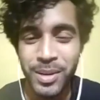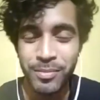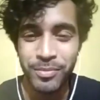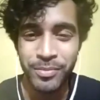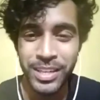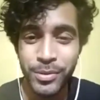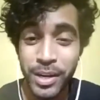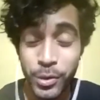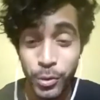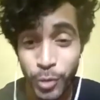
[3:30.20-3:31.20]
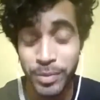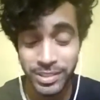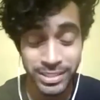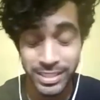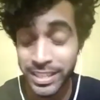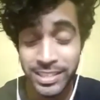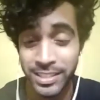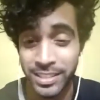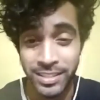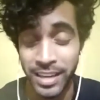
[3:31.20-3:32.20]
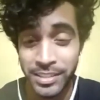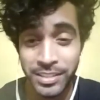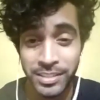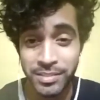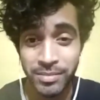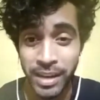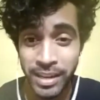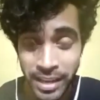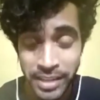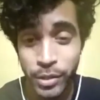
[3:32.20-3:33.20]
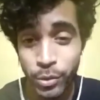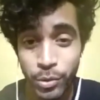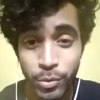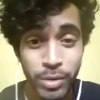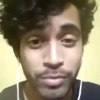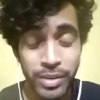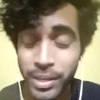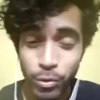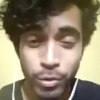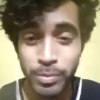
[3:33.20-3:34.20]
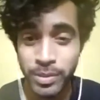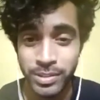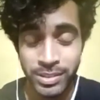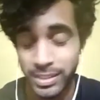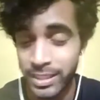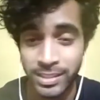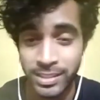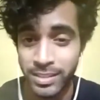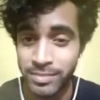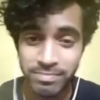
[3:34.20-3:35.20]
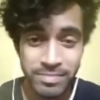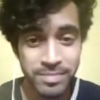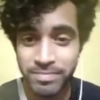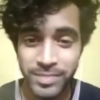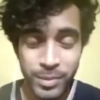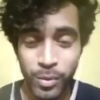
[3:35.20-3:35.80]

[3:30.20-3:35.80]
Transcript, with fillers: Well, you are a good person, seriously. I just, I like you. You are a very good person, seriously. Thank wow.